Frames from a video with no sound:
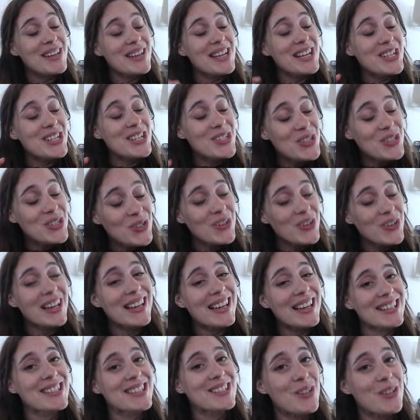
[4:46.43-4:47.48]

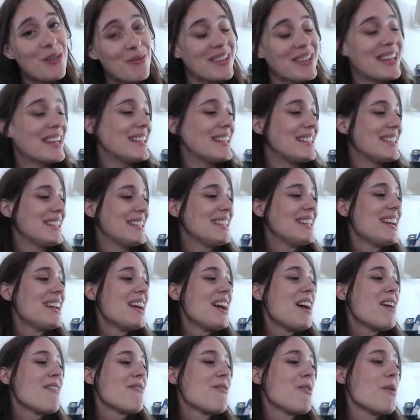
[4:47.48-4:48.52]
shortlist nominated
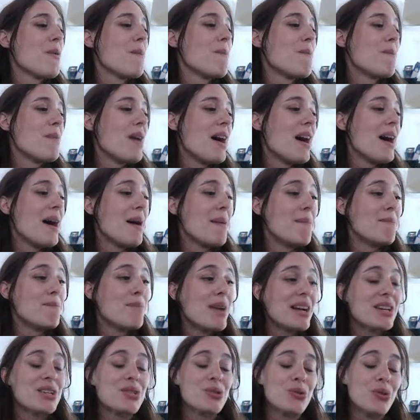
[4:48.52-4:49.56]
for
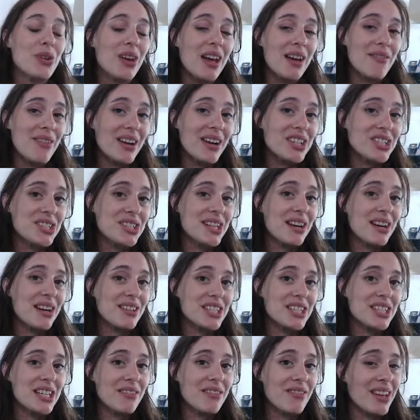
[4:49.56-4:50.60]
Best Short Live Action
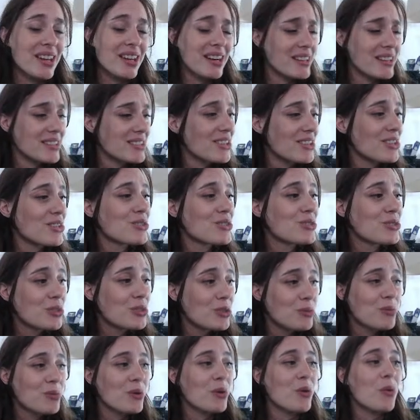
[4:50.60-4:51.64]
Narrative, and it's
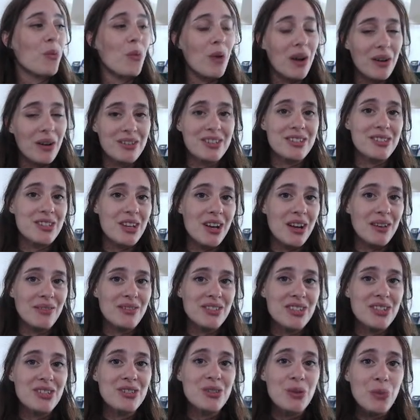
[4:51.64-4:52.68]
super well deserved.
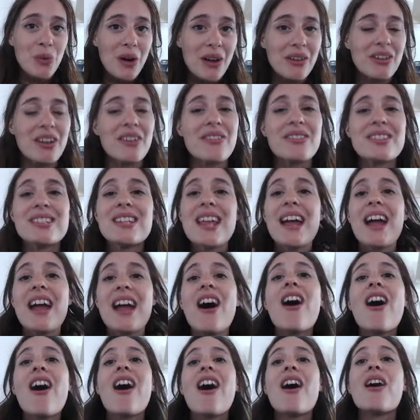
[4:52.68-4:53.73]
So well done. So they
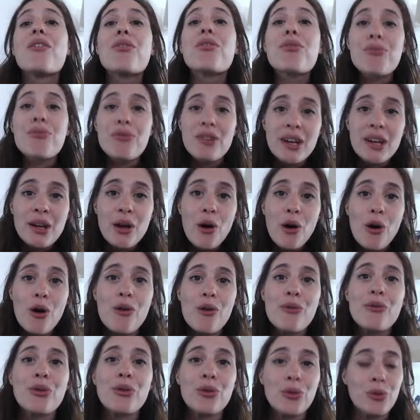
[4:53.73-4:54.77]
are our 3
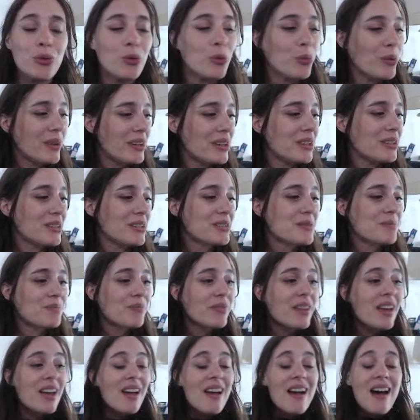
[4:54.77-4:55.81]
overall winners.
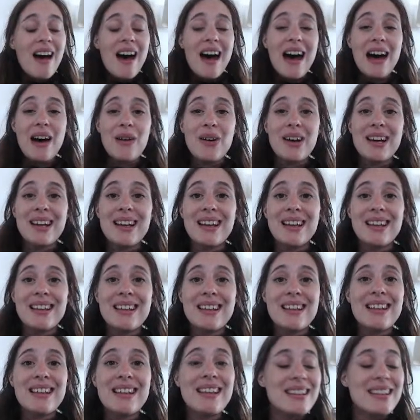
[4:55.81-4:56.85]
Our
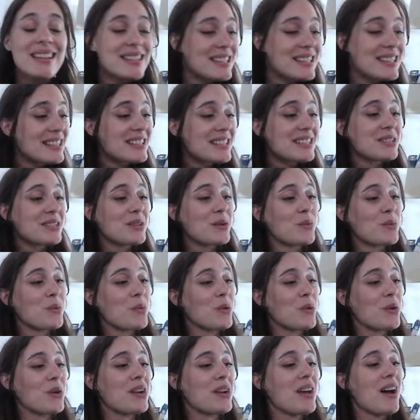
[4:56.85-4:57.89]
season
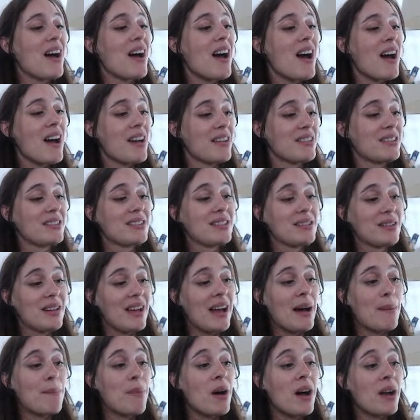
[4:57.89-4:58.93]
award
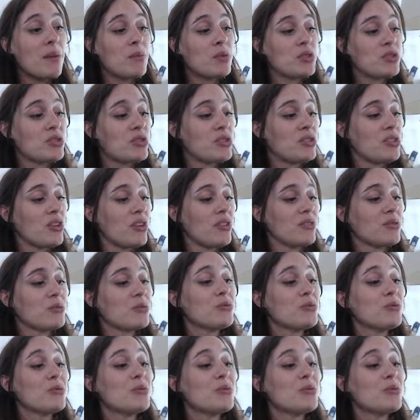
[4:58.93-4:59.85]
at Pinewood Studios. I'm